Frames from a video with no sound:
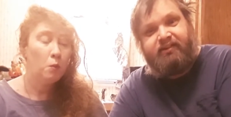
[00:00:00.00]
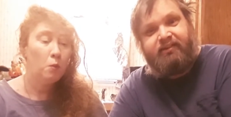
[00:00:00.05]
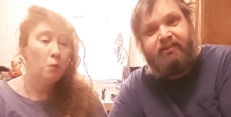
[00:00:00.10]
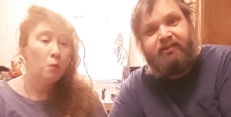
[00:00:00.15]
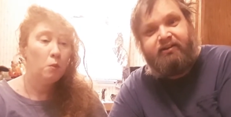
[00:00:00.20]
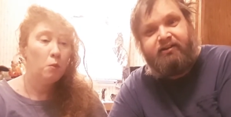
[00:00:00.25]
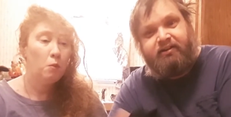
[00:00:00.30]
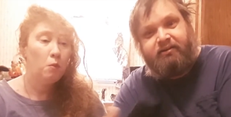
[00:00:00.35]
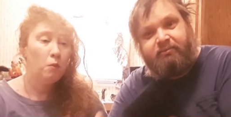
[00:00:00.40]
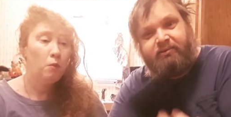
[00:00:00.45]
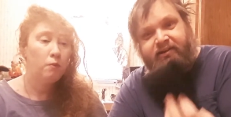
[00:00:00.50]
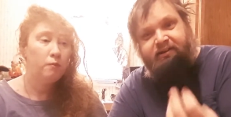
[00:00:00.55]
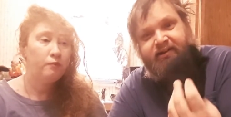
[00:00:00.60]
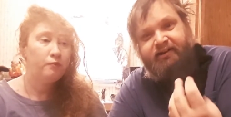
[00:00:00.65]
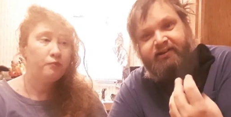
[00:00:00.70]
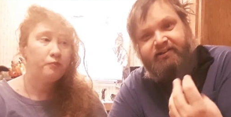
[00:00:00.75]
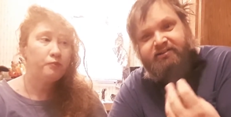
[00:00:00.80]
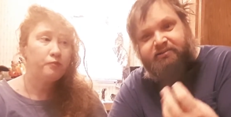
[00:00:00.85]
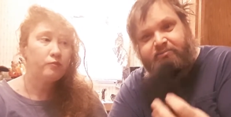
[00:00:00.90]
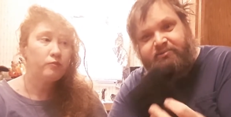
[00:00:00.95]
Speaker 1: You know, anybody
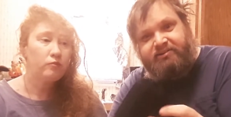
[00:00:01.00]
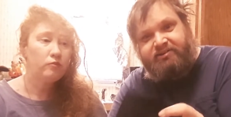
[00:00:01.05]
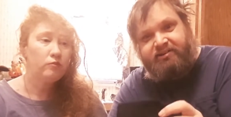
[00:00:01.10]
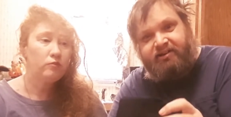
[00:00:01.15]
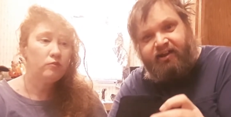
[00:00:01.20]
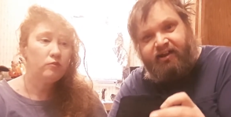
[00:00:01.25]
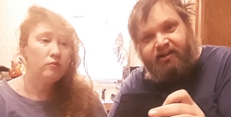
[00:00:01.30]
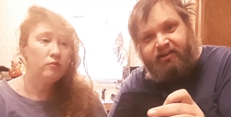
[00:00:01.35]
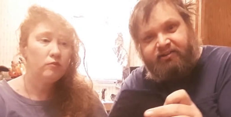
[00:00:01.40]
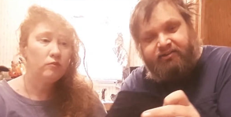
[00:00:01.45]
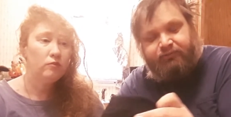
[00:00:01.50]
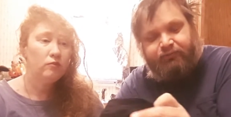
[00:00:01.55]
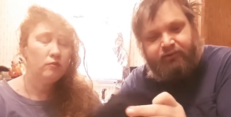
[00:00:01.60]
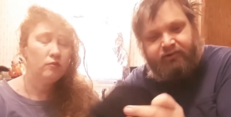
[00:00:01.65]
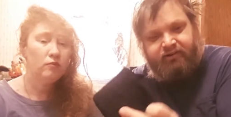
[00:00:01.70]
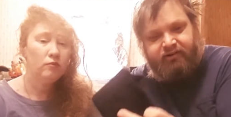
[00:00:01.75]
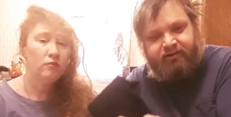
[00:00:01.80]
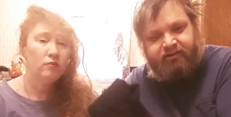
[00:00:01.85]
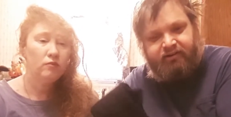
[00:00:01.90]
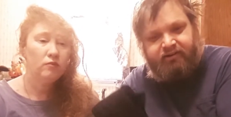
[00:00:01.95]
need some socks
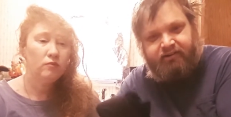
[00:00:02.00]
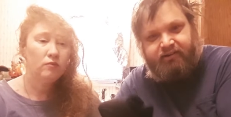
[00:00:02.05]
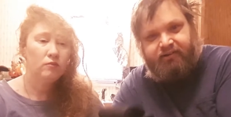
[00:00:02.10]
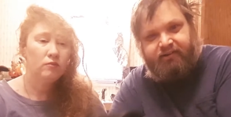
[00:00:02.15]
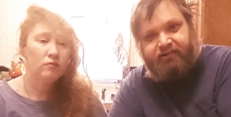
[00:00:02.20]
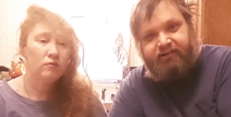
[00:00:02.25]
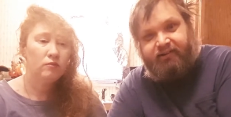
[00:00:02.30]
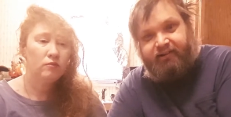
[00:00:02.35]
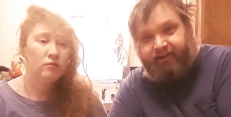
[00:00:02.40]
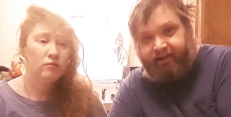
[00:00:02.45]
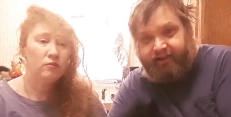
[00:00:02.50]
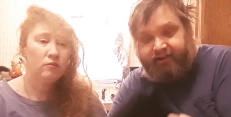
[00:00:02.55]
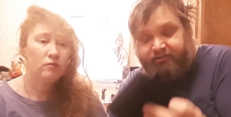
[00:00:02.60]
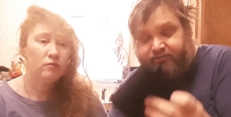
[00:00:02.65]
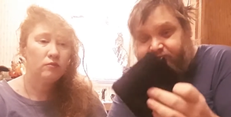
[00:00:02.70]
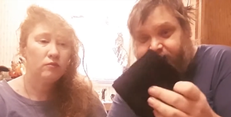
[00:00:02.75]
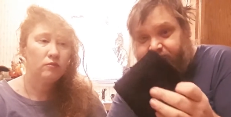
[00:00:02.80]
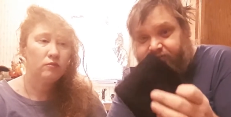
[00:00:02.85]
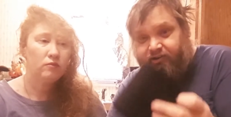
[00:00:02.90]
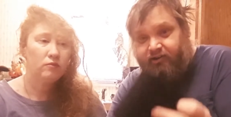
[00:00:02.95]
for
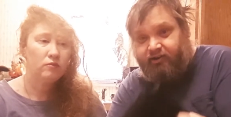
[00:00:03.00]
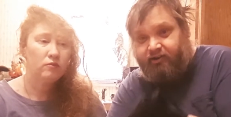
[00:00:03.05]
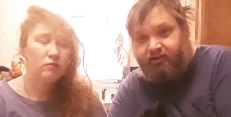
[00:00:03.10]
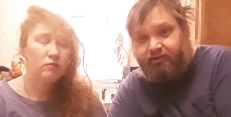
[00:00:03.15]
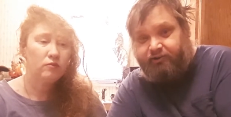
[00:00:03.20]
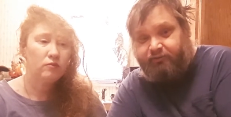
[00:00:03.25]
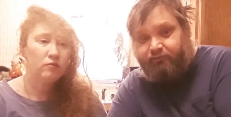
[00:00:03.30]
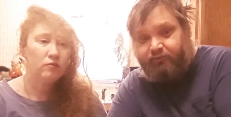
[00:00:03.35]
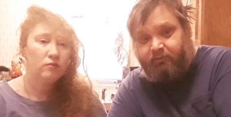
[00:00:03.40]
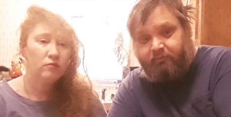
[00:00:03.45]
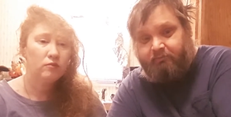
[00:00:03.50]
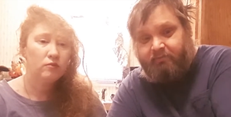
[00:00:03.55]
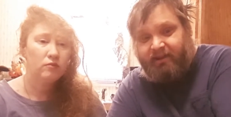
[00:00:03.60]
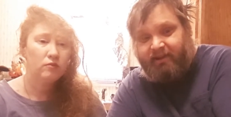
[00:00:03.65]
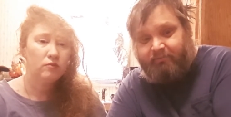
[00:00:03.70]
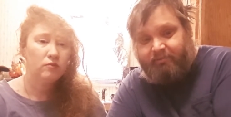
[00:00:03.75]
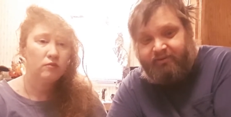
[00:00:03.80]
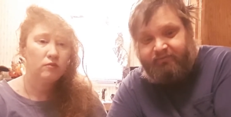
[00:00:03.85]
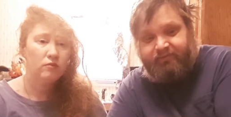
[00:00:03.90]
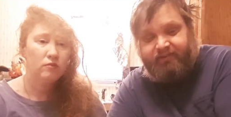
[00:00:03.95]
extra large for
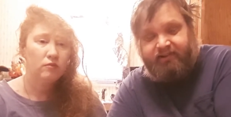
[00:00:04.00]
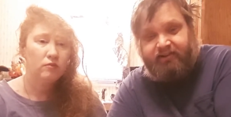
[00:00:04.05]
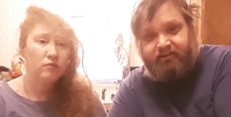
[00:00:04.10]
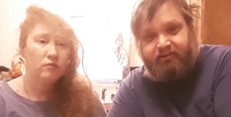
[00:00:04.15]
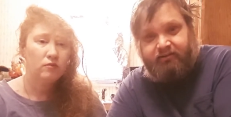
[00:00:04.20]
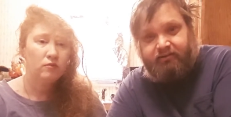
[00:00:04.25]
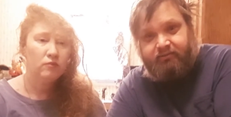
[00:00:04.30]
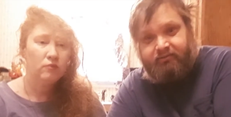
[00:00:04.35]
baby feet?